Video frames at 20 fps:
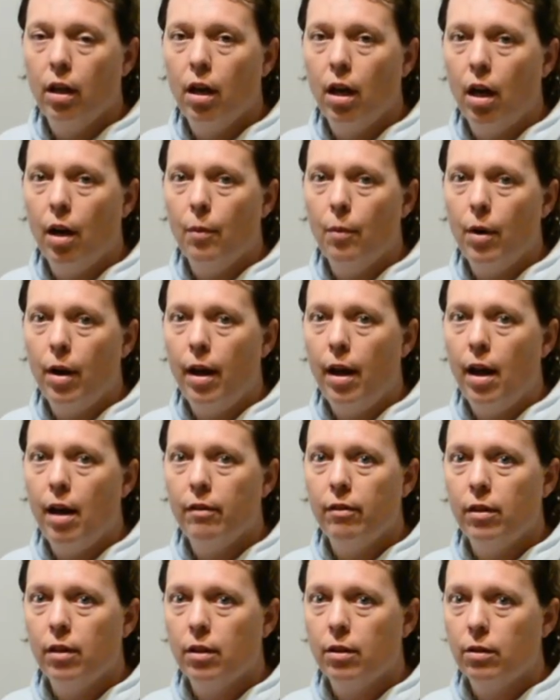I wanna
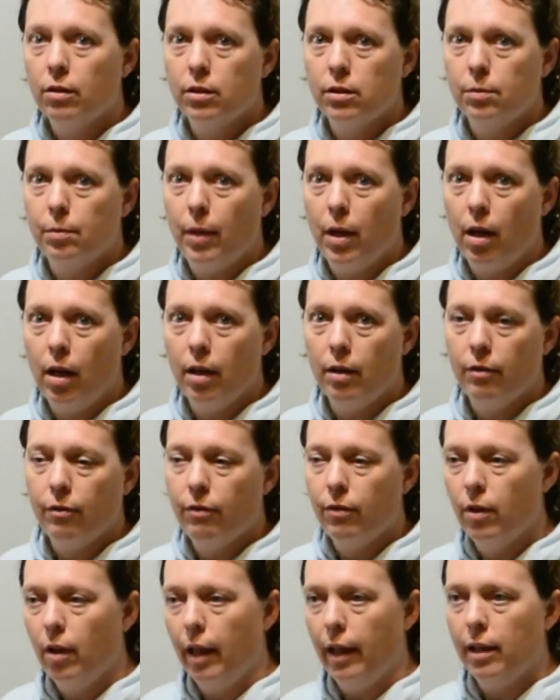have a little spot
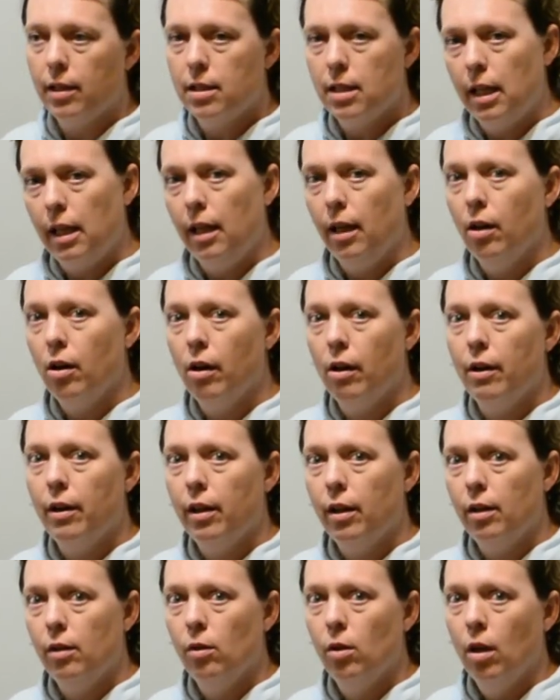for like a tea
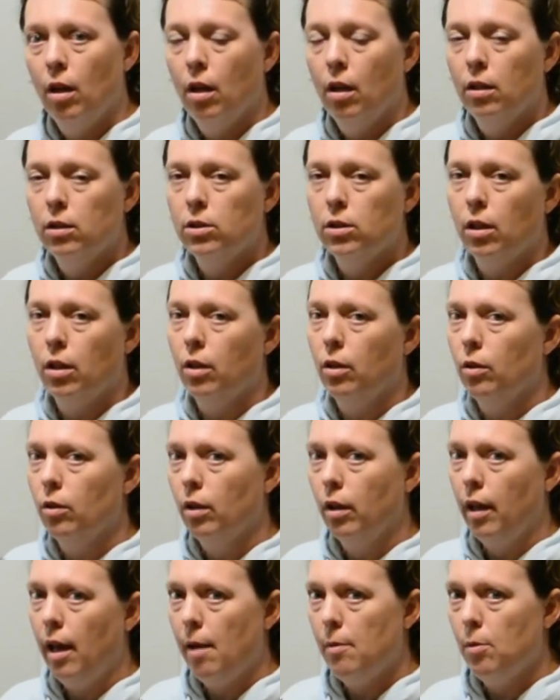garden.
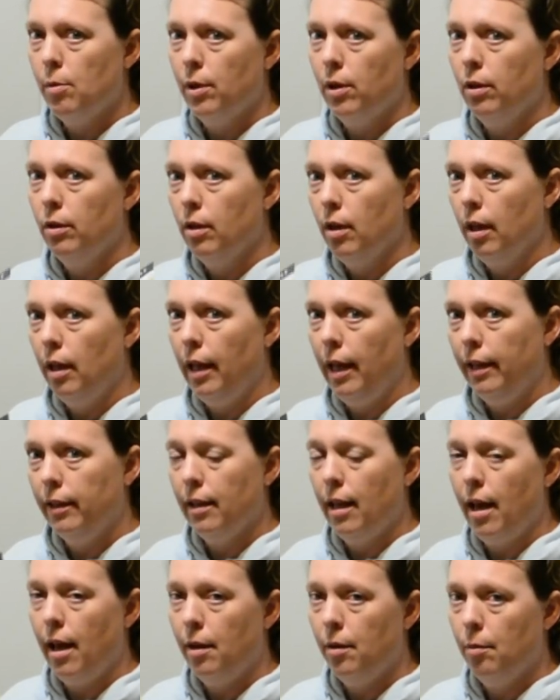So chamomile, I like
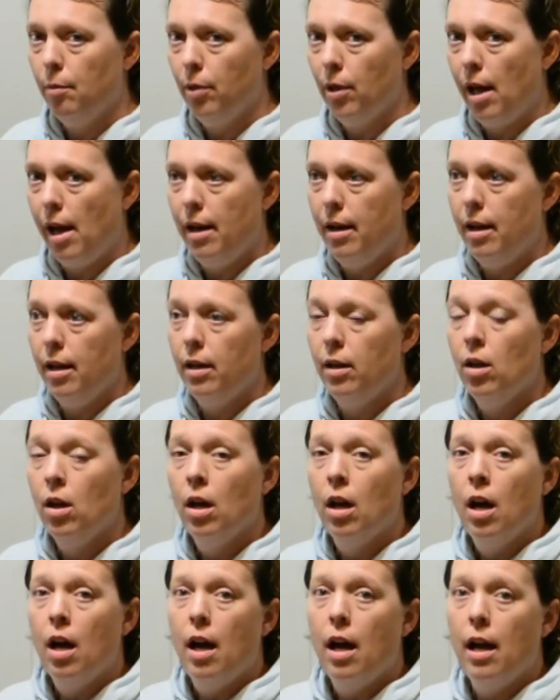that. I'm planting it.
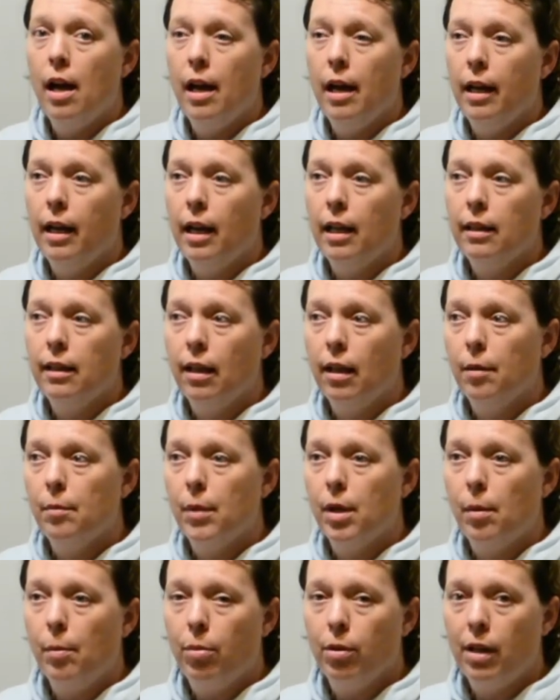And I think I'm
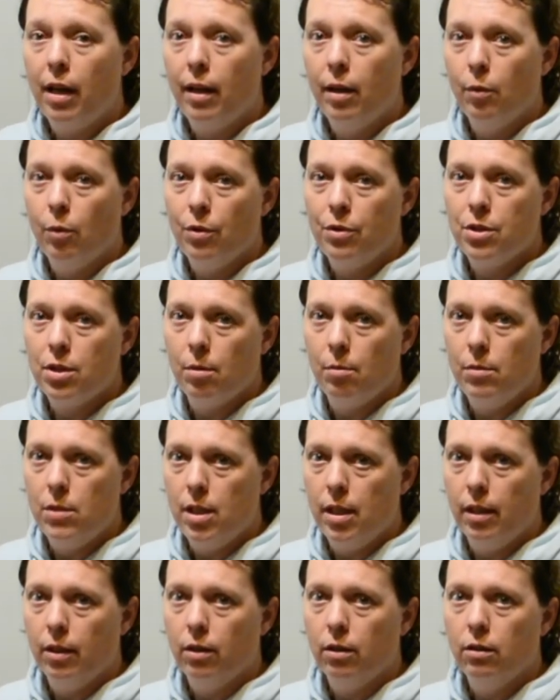gonna plant it with some
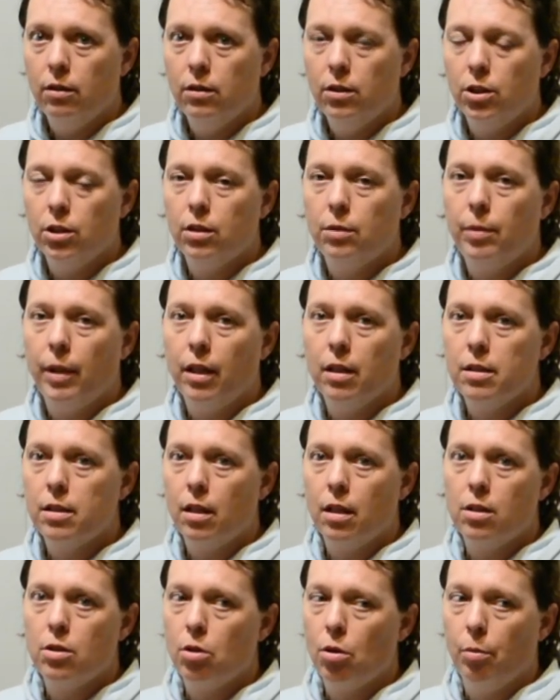dill just because
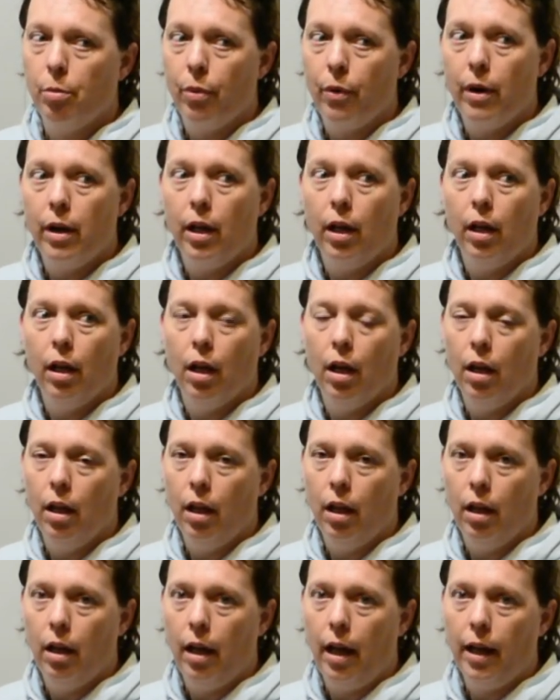that's so pretty. And
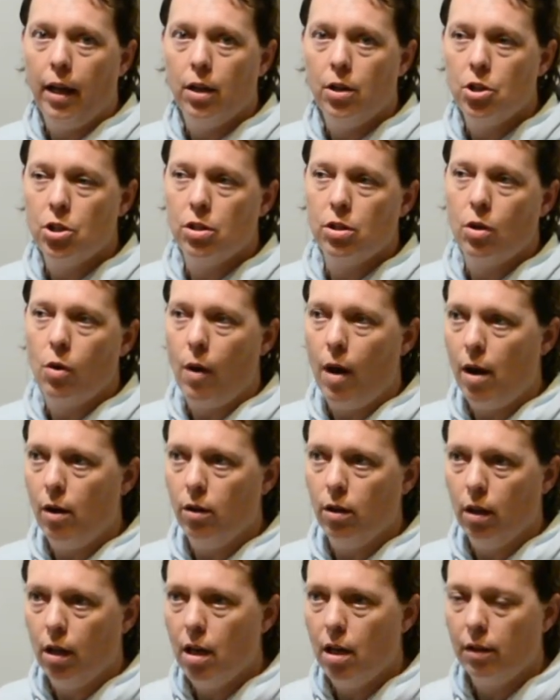then I can just go
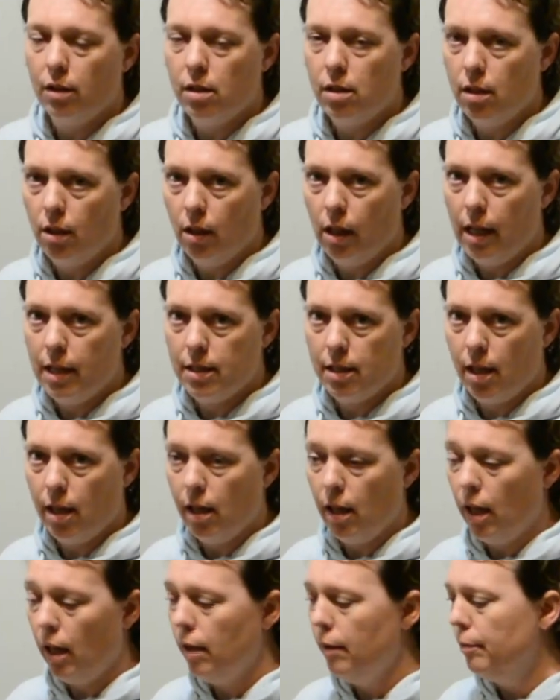out and cut the dill as I
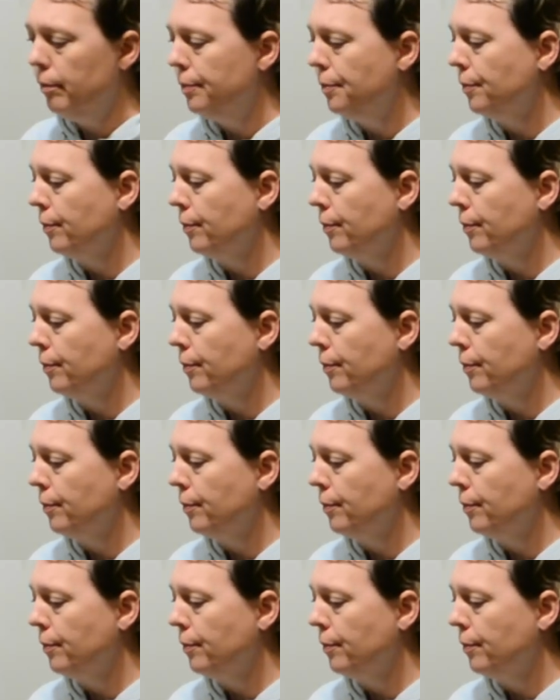need.